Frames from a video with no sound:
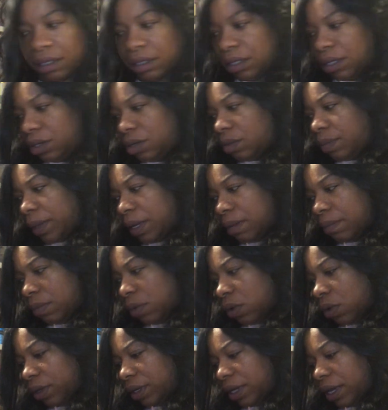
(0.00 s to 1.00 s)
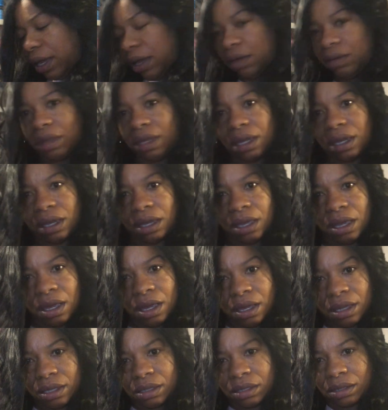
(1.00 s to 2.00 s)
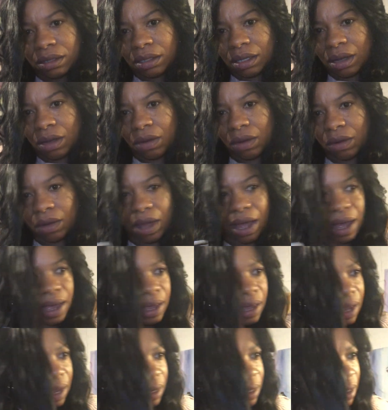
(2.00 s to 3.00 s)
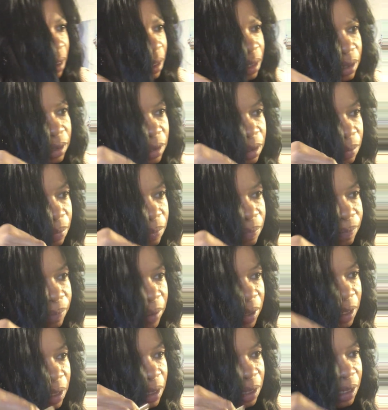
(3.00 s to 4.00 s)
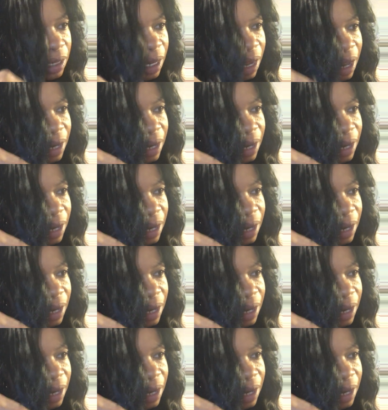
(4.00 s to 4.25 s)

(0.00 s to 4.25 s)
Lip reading: little bit more down there. So I need it to be connect.